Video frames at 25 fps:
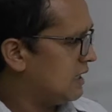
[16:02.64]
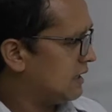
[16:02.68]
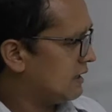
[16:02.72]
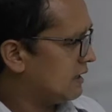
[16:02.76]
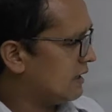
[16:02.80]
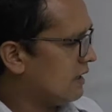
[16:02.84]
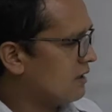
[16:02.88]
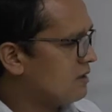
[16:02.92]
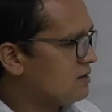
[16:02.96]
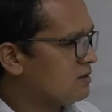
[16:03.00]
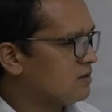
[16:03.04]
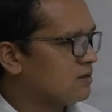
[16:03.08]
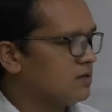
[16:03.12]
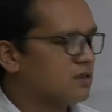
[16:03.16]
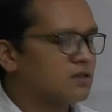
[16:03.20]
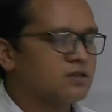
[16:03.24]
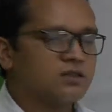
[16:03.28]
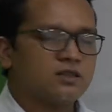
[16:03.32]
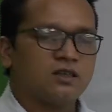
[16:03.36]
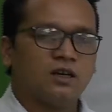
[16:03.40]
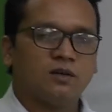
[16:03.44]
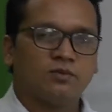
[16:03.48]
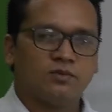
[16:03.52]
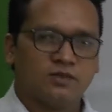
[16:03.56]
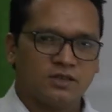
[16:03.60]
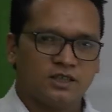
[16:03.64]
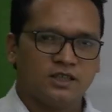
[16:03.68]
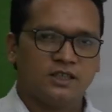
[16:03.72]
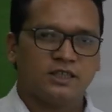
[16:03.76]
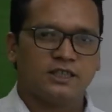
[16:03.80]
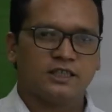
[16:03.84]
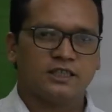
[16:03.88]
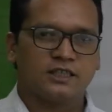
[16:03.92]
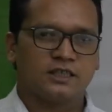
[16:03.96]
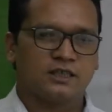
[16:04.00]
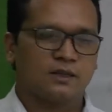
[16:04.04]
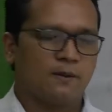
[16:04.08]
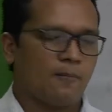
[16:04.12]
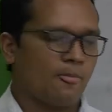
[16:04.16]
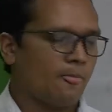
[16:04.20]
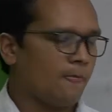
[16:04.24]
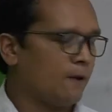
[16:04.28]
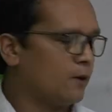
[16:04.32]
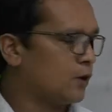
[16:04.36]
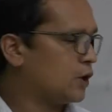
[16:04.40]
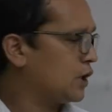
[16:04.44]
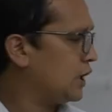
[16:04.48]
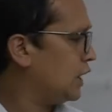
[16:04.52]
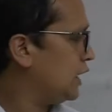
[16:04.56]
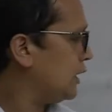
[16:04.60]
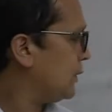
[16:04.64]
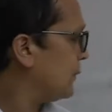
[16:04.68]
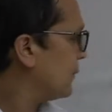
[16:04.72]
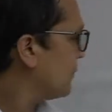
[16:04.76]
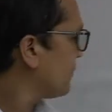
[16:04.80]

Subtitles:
that is called subsidies. Okay,